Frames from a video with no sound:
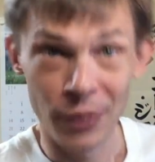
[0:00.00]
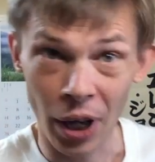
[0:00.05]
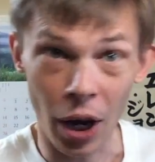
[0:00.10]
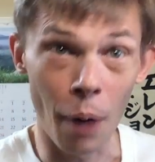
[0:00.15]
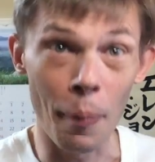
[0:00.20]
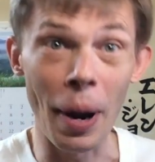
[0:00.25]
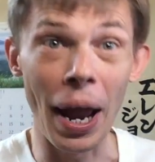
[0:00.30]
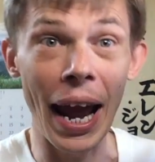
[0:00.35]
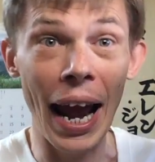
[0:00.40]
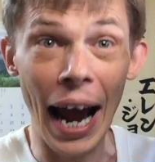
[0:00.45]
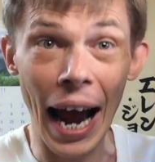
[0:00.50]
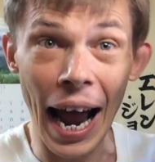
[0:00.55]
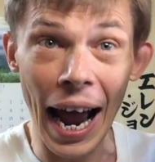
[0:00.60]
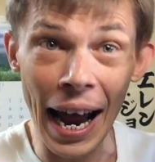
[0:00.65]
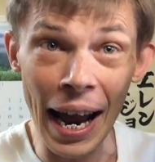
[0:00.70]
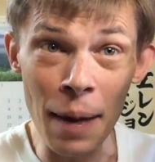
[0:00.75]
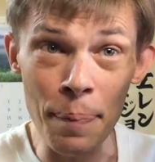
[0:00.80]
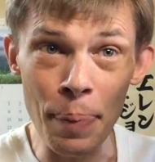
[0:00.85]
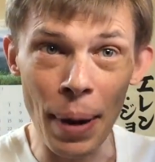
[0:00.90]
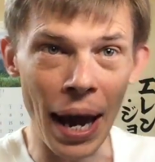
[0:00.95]
my
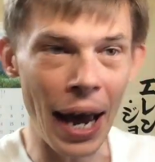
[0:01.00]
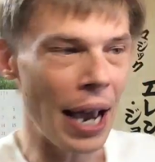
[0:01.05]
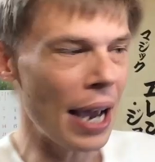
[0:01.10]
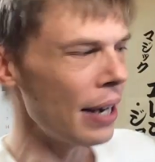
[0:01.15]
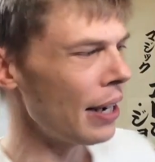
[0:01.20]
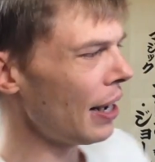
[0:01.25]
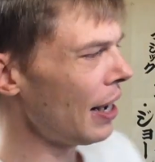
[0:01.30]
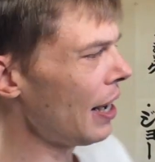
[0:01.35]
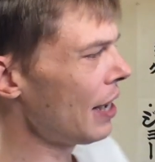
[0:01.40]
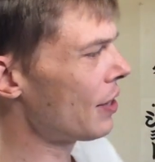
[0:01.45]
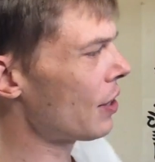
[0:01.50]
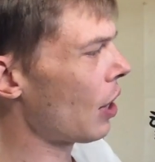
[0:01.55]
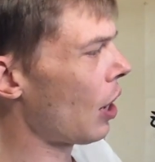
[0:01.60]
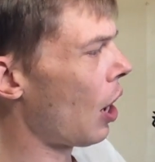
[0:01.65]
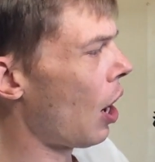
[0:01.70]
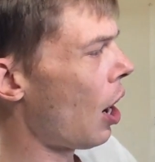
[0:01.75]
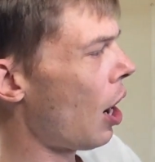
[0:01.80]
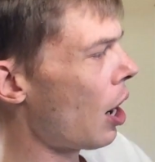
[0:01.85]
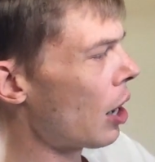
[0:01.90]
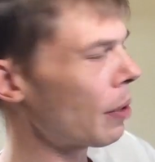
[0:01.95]
iPad. It's
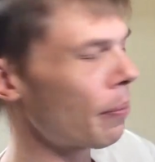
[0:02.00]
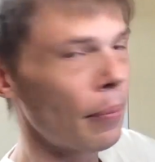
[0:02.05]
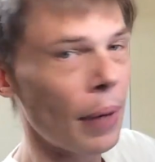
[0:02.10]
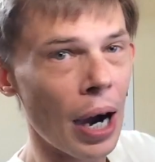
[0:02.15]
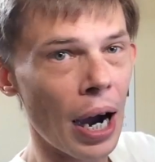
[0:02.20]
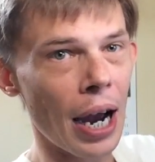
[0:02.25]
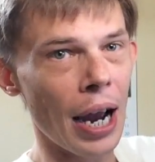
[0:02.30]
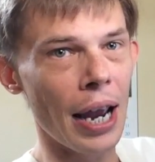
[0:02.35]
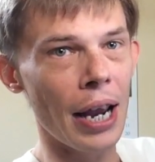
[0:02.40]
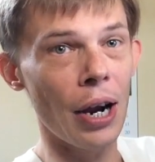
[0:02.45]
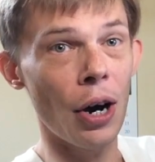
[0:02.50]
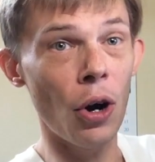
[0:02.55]
on my